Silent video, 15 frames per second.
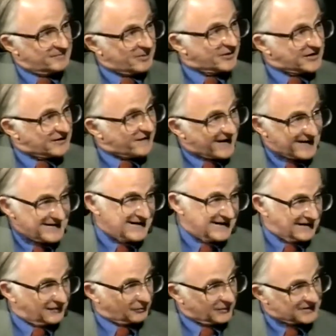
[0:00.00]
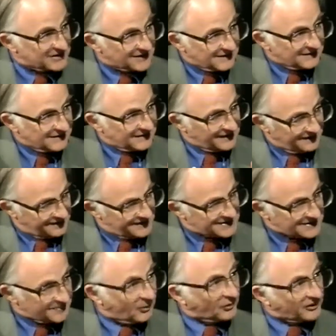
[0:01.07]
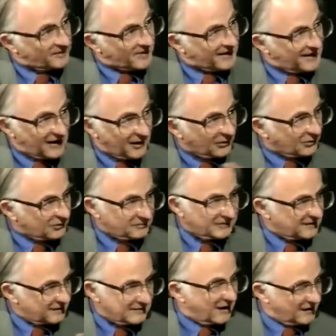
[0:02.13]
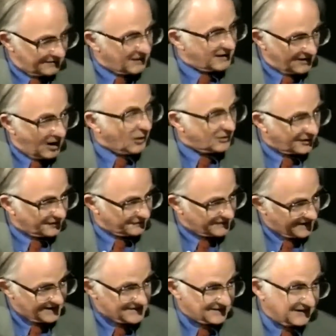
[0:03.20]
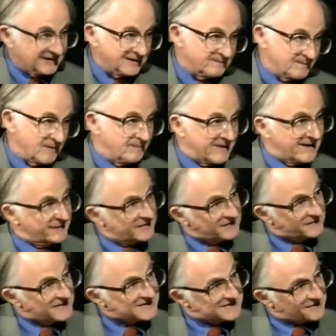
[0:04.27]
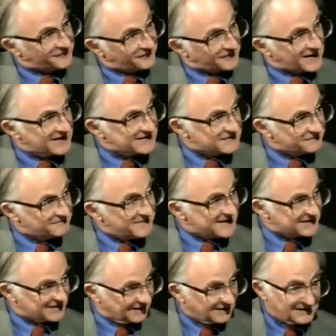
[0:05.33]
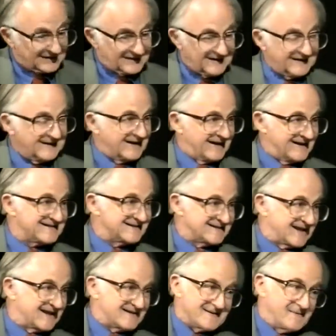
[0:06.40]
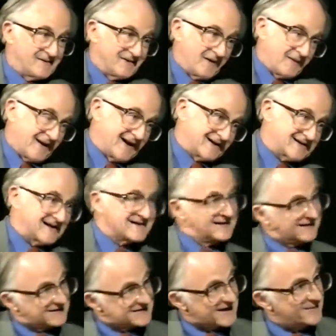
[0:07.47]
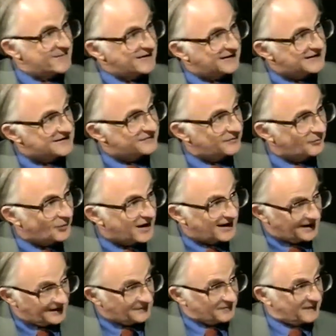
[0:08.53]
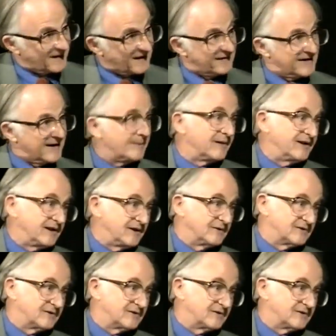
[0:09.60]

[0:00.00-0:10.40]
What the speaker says: body of ideas which is supported by a whole lot of data. And the benefit of these different kinds of measure isn't then simply that they're testing the same thing in different ways, but they're enabling